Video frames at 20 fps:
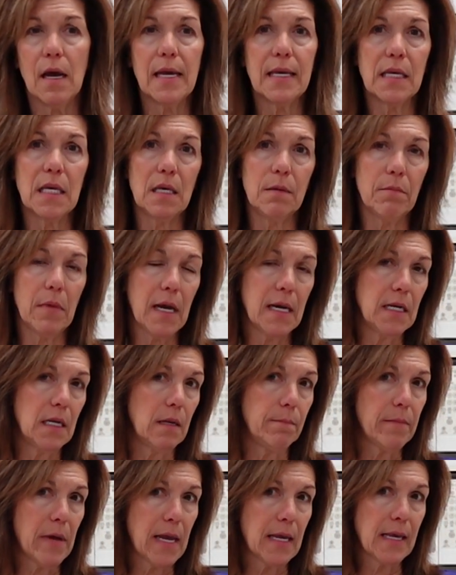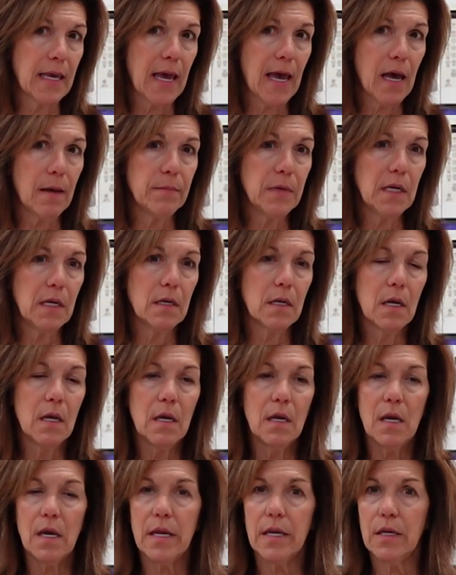I keep mine in my cabinet
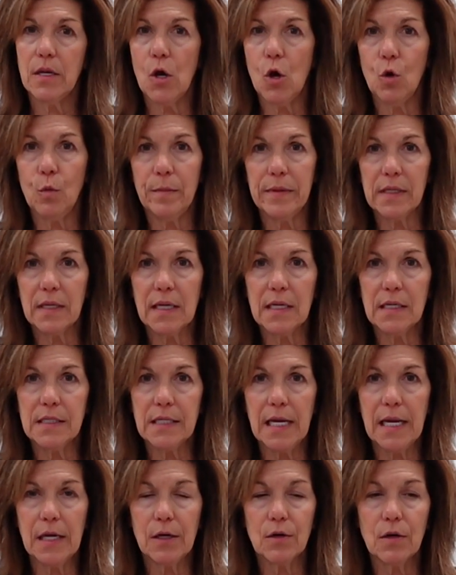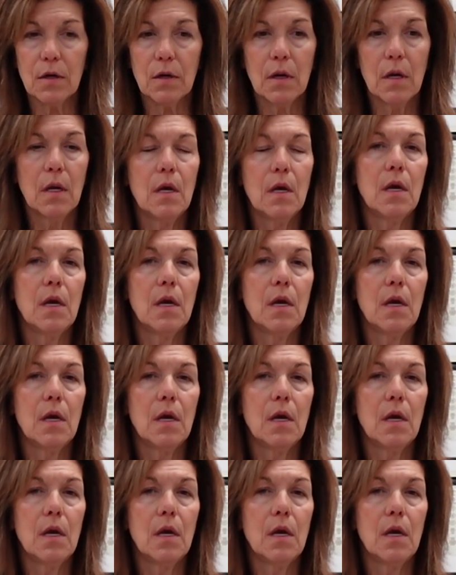in an open container.